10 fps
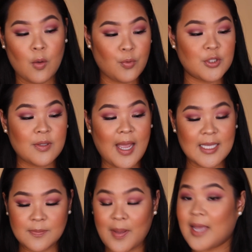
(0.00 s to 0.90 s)
Would you
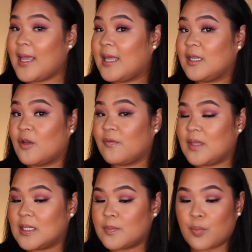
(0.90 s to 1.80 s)
guys buy any of
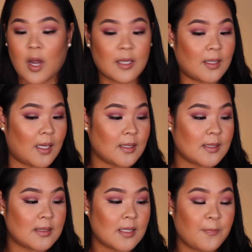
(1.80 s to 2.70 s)
these
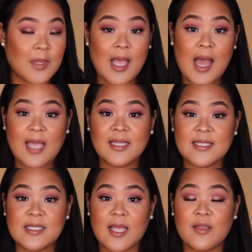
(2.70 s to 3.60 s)
products? I
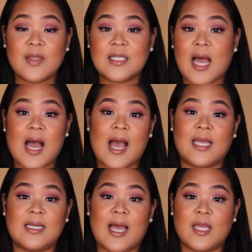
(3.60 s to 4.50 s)
can say that the
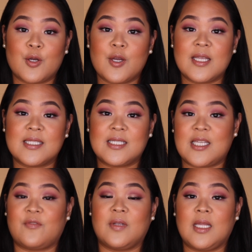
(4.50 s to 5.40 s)
highlighter is
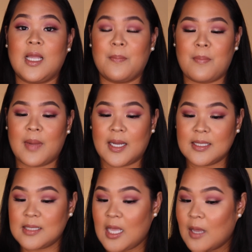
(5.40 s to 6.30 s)
definitely a
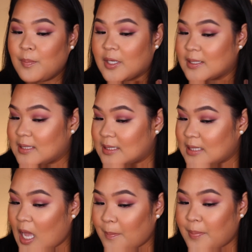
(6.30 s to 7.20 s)
must because
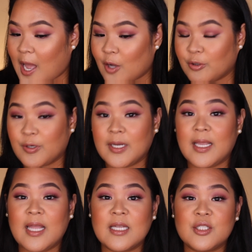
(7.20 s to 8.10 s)
it's not
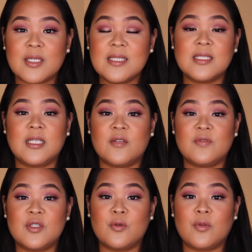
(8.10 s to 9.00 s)
powdery and it just
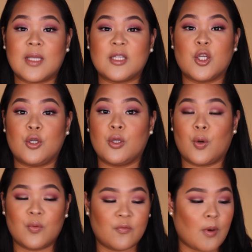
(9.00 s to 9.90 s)
gives you that
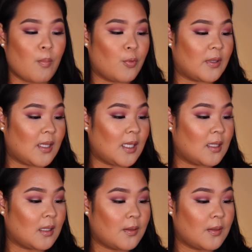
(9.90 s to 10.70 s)
glow from within.